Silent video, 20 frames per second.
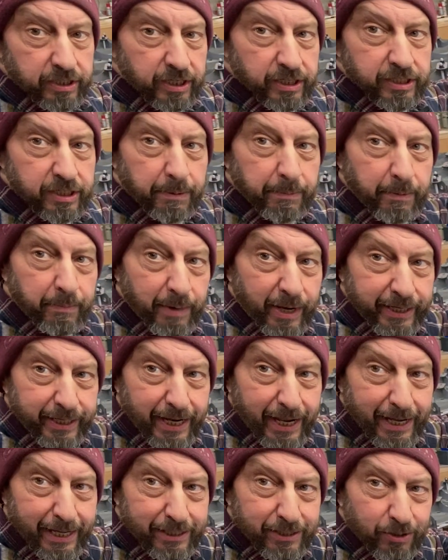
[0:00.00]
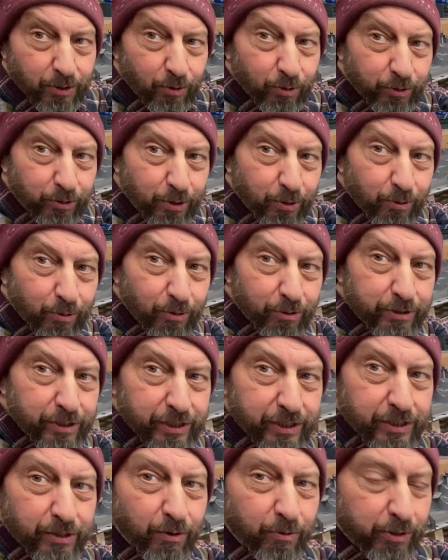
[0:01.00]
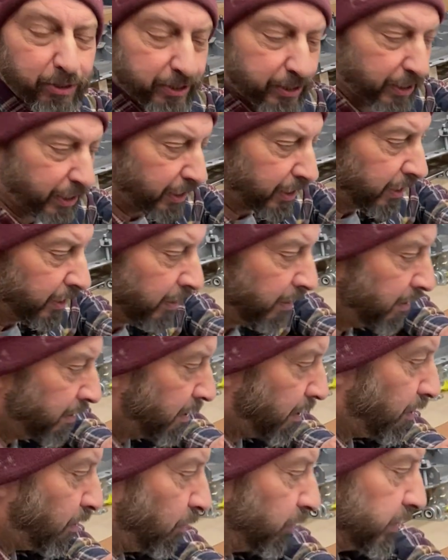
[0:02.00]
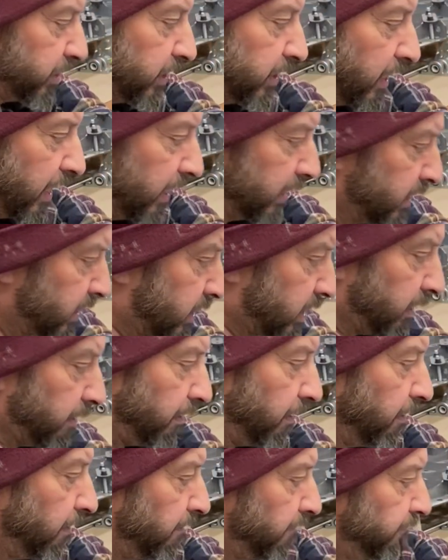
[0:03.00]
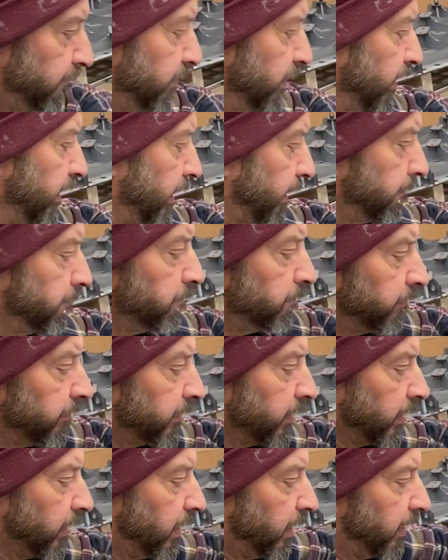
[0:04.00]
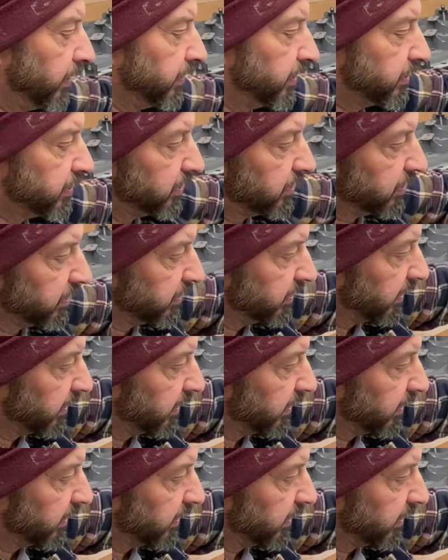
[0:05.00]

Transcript: some of my dad's old tools. It's always a nice feeling. This is just